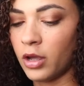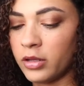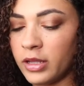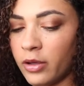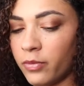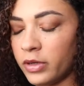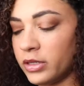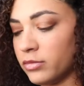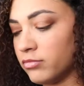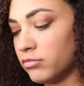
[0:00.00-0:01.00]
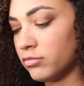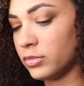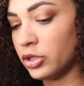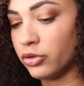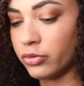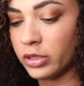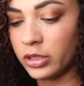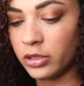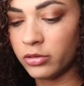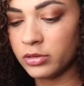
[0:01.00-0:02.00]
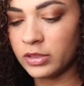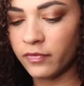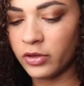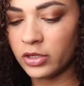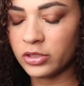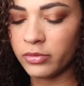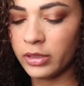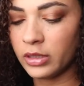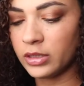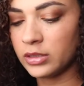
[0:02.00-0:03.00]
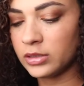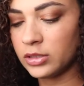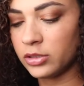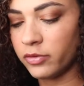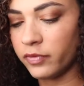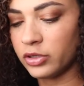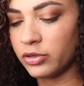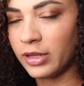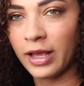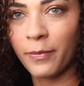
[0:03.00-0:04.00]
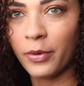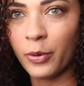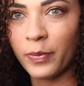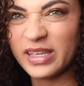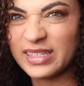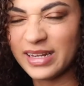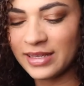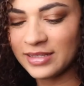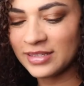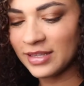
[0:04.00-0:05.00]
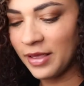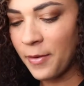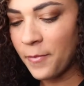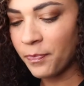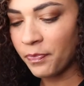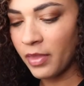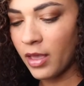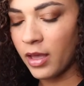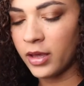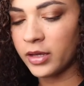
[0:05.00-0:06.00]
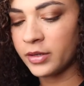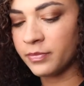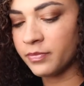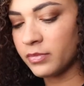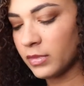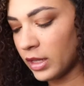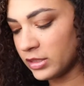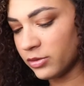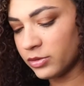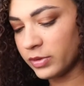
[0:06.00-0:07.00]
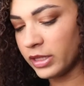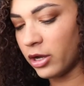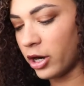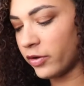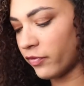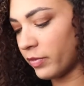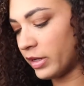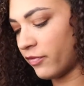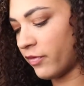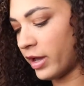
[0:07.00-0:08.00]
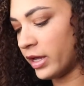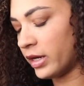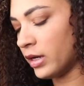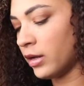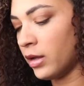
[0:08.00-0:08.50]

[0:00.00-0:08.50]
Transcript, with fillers: on like what you could use if you're doing this too, if you're doing like a bow business. Because it was really hard for me to find